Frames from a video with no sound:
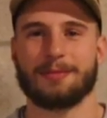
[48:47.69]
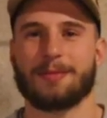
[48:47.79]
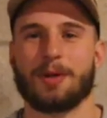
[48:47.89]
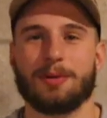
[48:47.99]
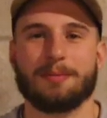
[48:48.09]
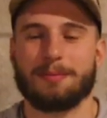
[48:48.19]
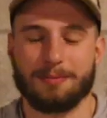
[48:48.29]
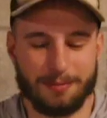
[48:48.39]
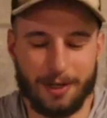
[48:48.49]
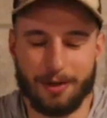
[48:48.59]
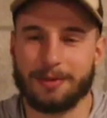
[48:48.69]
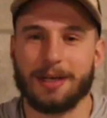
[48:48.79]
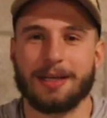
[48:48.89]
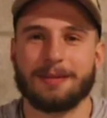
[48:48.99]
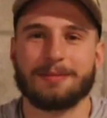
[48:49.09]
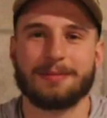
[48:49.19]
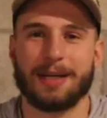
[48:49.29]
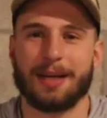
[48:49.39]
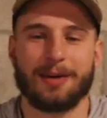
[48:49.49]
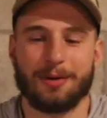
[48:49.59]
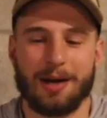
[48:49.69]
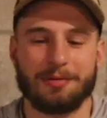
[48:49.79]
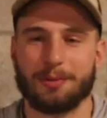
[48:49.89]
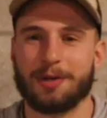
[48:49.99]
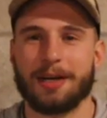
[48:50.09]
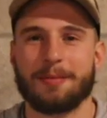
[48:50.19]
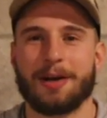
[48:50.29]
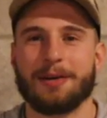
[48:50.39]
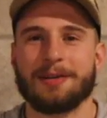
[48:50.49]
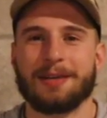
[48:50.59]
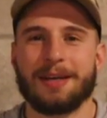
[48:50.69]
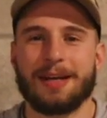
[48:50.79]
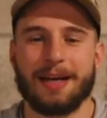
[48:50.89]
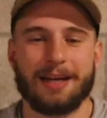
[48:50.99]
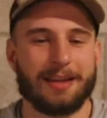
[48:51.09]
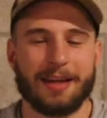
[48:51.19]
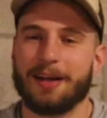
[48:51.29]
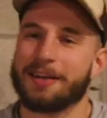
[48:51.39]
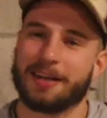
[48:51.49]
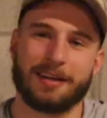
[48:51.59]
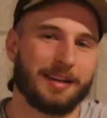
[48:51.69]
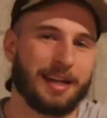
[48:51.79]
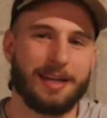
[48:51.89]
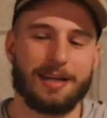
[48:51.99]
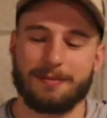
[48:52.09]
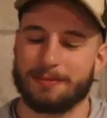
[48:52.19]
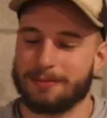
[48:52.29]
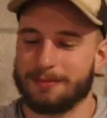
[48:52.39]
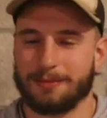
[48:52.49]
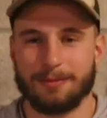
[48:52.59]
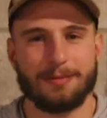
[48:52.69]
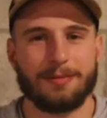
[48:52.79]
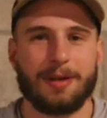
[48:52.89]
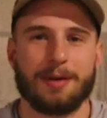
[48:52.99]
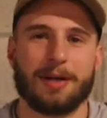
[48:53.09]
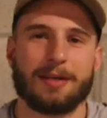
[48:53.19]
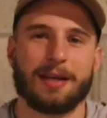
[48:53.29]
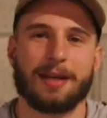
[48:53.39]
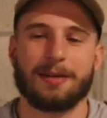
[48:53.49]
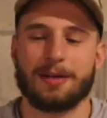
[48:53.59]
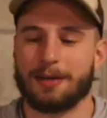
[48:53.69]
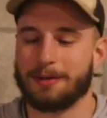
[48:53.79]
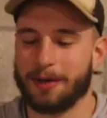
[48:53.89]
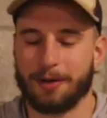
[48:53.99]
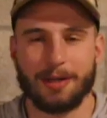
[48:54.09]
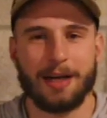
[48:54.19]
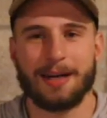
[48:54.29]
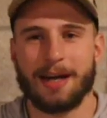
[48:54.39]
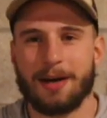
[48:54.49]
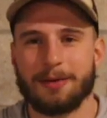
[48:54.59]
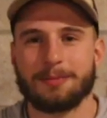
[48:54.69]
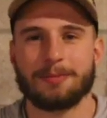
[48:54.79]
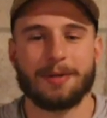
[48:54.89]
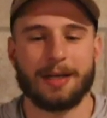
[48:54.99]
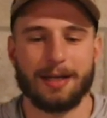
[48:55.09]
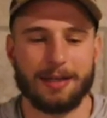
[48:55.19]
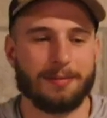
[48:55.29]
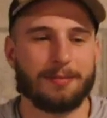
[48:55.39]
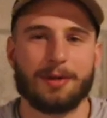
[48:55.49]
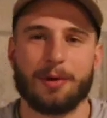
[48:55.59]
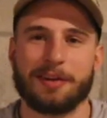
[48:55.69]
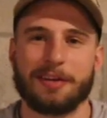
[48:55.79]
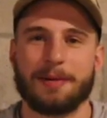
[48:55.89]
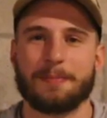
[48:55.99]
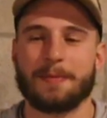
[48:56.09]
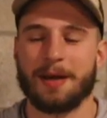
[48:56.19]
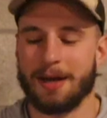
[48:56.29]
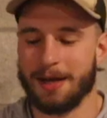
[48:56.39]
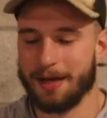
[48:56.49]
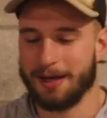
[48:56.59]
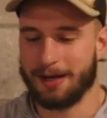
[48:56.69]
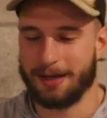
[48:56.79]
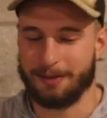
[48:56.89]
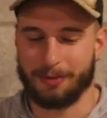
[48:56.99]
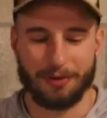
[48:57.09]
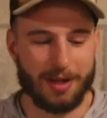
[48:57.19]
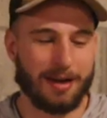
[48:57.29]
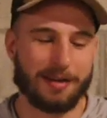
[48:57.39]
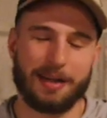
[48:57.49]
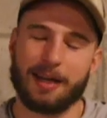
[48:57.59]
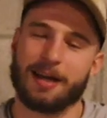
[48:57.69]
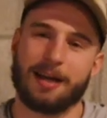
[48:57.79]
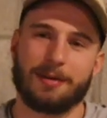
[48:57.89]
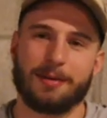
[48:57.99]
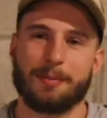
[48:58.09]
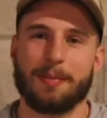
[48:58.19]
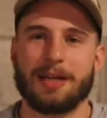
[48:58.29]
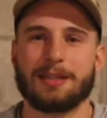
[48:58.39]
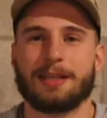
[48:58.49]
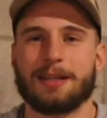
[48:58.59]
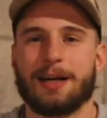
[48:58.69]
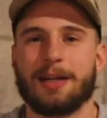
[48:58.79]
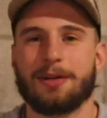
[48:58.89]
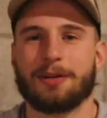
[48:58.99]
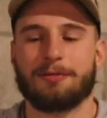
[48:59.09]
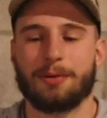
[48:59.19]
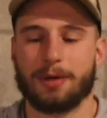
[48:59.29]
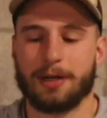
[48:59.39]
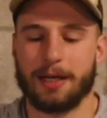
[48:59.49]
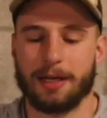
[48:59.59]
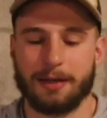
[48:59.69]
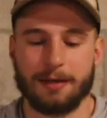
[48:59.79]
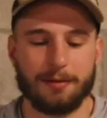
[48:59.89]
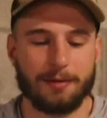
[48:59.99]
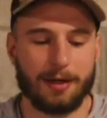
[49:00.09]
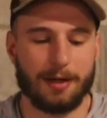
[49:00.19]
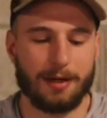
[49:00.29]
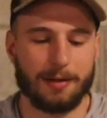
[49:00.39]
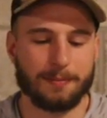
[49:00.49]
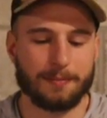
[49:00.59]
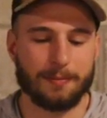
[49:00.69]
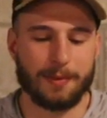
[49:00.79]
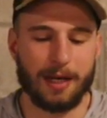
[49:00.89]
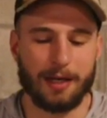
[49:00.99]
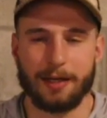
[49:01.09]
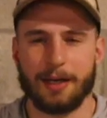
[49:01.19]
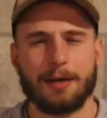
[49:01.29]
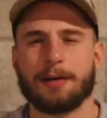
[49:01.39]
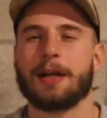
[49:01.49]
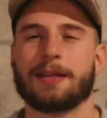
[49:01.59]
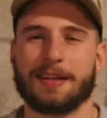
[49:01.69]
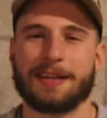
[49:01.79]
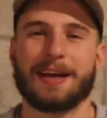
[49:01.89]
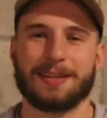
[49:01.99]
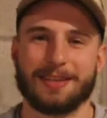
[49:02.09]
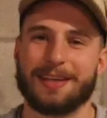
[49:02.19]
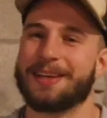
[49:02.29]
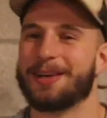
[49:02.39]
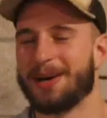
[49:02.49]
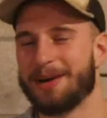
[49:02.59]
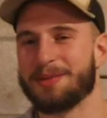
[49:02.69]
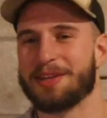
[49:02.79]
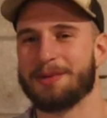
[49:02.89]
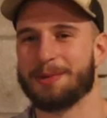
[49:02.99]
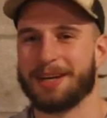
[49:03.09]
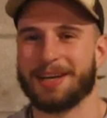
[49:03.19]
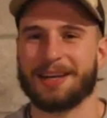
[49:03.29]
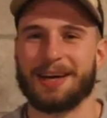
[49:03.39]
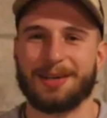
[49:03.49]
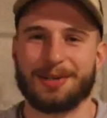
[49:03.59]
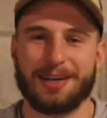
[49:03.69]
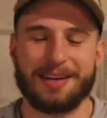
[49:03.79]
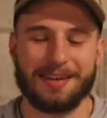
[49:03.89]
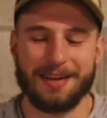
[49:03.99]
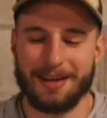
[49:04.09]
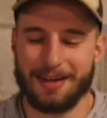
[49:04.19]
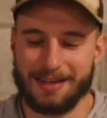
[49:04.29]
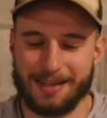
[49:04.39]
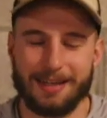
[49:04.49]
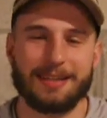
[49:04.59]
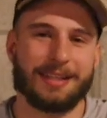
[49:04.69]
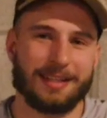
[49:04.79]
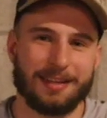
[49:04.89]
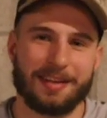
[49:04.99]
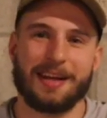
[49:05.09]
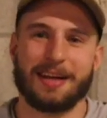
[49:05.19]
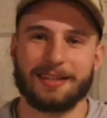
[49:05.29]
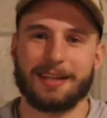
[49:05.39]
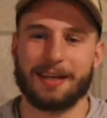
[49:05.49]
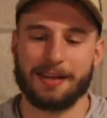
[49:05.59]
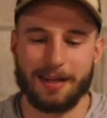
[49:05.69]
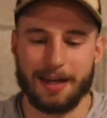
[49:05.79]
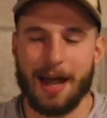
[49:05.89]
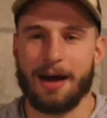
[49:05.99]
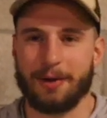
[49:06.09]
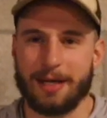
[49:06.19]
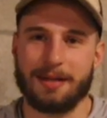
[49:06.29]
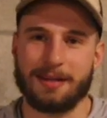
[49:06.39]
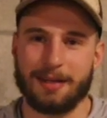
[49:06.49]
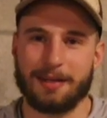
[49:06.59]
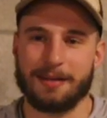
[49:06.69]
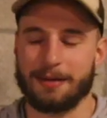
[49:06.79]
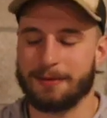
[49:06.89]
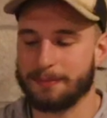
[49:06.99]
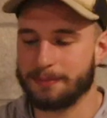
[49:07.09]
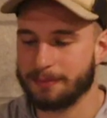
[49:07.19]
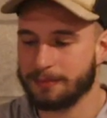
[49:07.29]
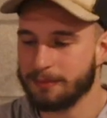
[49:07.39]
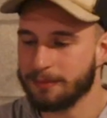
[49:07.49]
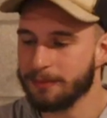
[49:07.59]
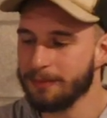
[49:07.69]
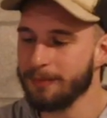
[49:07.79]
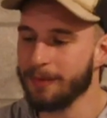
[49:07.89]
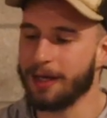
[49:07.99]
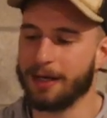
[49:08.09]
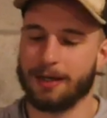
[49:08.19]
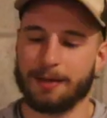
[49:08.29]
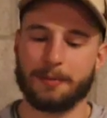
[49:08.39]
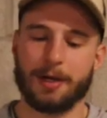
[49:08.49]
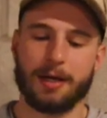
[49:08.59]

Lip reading: done. Like, I don't have to worry about anything else. I can just eat, get in my tent, or, you know, lay down and go to sleep. So that is like kind of the main thing that I look for in a dinner. the second thing, you know, obviously you want to get calories, and then the second thing is like, how easy is it? Now,